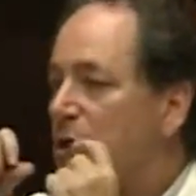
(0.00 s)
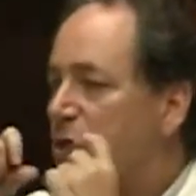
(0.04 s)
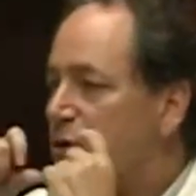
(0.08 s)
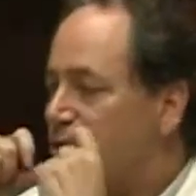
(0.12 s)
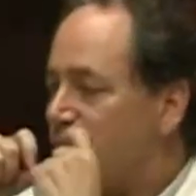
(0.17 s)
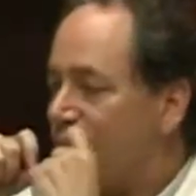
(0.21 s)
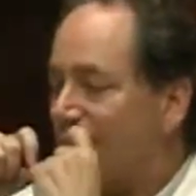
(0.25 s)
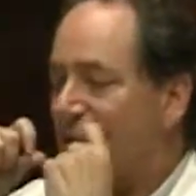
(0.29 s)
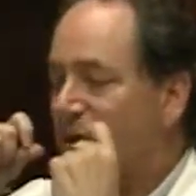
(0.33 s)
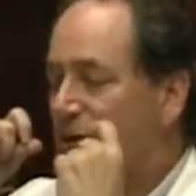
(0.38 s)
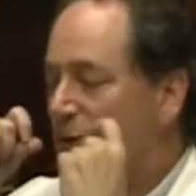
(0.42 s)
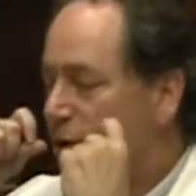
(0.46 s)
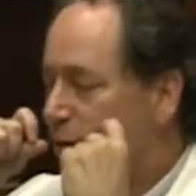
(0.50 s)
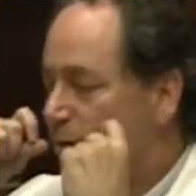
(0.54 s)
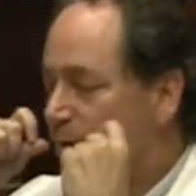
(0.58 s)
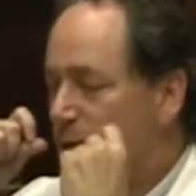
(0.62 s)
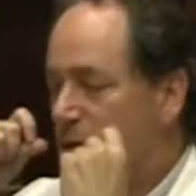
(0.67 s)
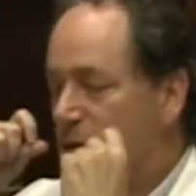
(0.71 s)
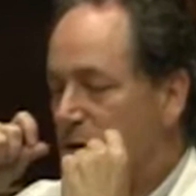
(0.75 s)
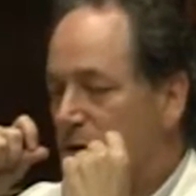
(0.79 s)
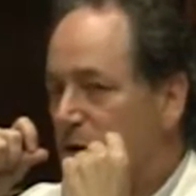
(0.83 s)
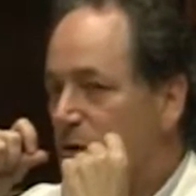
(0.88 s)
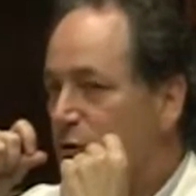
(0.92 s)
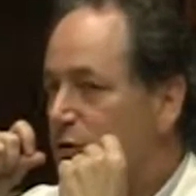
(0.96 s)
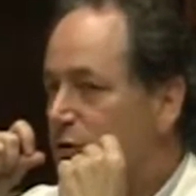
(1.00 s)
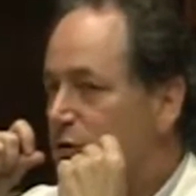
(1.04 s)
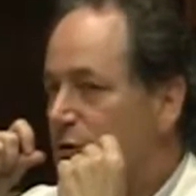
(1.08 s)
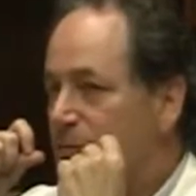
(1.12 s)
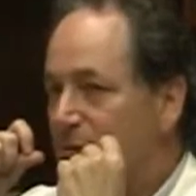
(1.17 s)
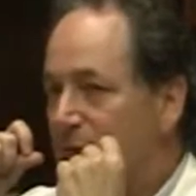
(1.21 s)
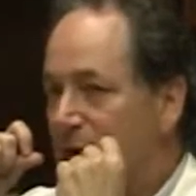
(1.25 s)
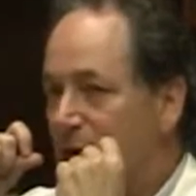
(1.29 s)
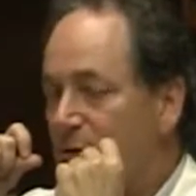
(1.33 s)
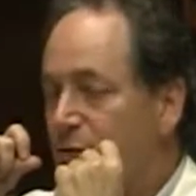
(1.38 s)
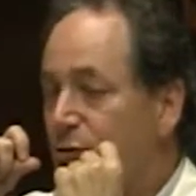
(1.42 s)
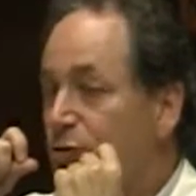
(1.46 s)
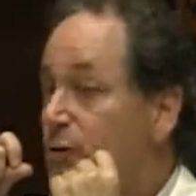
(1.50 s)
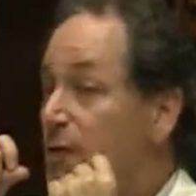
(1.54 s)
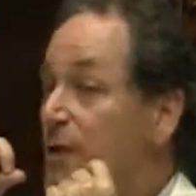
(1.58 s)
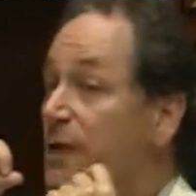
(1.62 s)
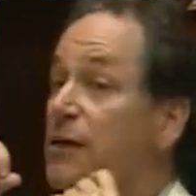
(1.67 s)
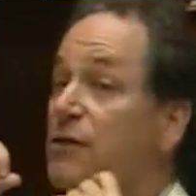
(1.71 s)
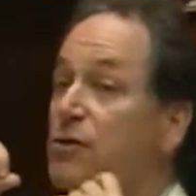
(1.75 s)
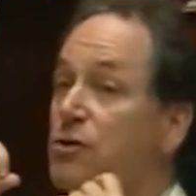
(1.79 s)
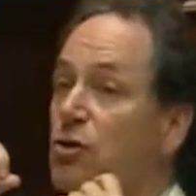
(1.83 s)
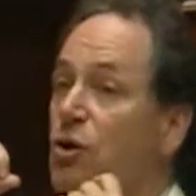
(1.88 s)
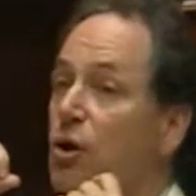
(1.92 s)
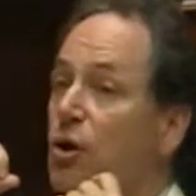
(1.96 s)
You can't open and close your mouth. You
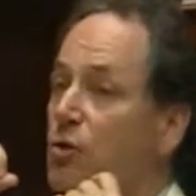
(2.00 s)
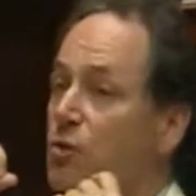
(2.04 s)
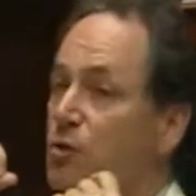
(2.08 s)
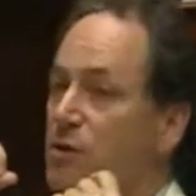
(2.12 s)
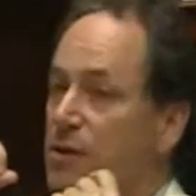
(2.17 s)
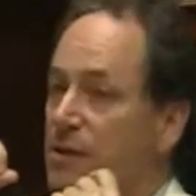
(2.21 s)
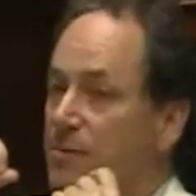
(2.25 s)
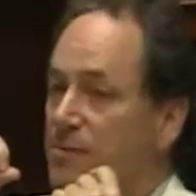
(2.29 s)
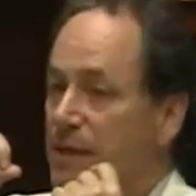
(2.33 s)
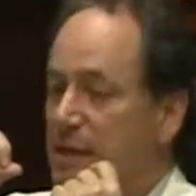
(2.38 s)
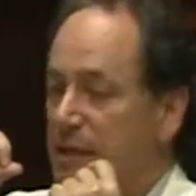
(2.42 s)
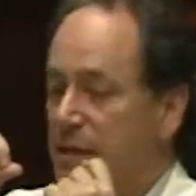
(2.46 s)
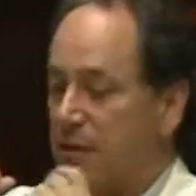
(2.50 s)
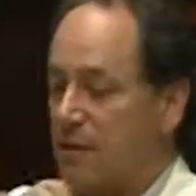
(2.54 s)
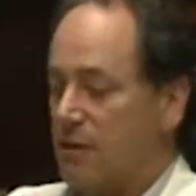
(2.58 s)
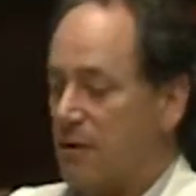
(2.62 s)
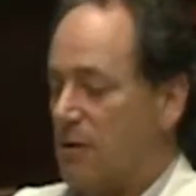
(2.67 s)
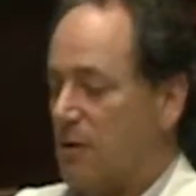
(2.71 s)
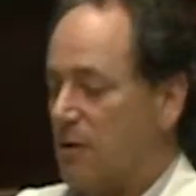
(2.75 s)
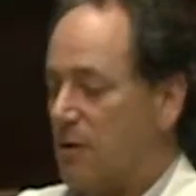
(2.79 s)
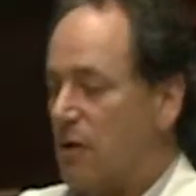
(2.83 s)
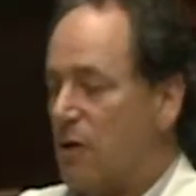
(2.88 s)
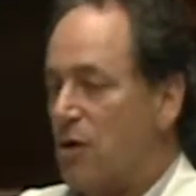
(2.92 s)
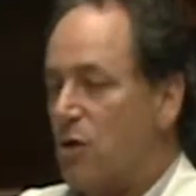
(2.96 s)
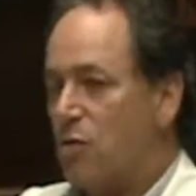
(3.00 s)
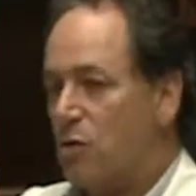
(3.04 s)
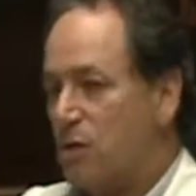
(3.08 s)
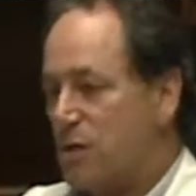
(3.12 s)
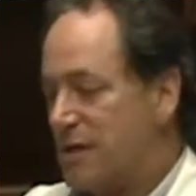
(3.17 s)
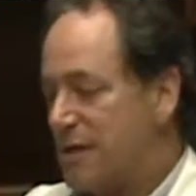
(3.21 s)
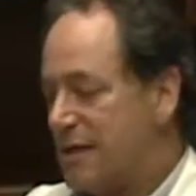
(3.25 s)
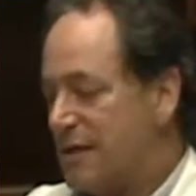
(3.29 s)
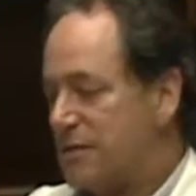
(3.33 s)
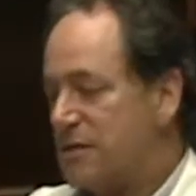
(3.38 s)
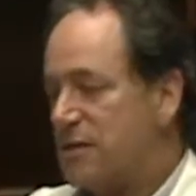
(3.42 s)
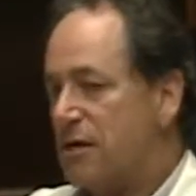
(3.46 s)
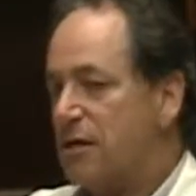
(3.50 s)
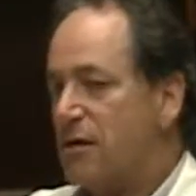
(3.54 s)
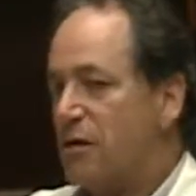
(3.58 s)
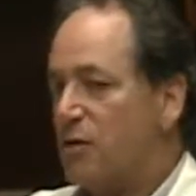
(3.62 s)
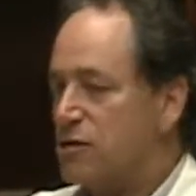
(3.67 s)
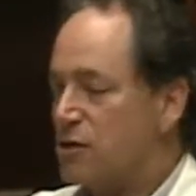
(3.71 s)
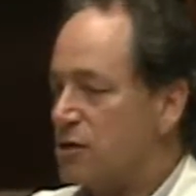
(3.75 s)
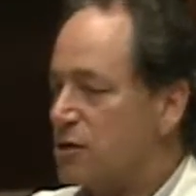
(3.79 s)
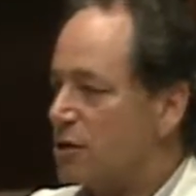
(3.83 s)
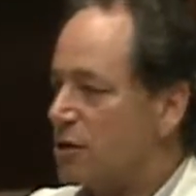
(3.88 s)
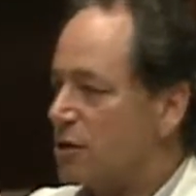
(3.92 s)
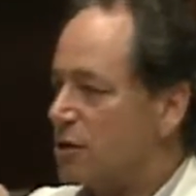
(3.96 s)
can't talk with them in it. With this, it
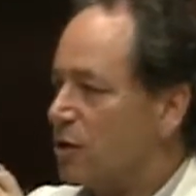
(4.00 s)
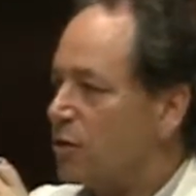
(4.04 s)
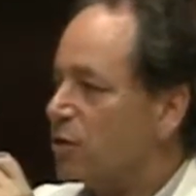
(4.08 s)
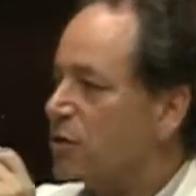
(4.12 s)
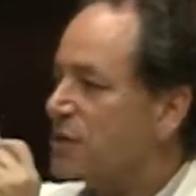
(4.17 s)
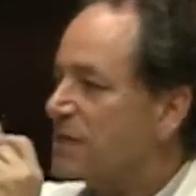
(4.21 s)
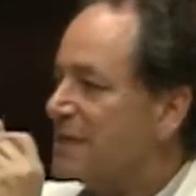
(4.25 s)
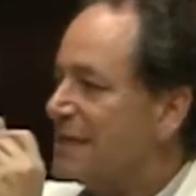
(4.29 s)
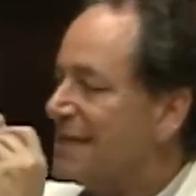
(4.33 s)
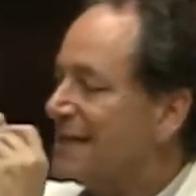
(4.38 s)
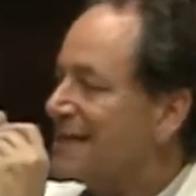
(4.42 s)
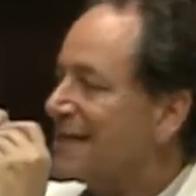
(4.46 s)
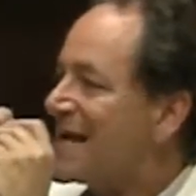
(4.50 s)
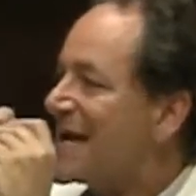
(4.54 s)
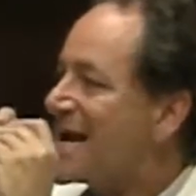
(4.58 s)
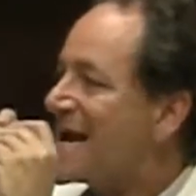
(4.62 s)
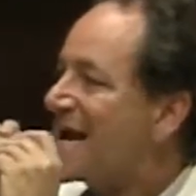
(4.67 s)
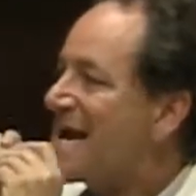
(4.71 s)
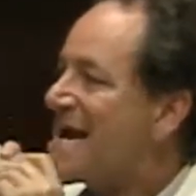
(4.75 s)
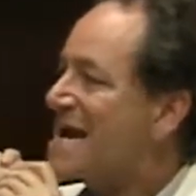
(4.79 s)
goes on your lower teeth,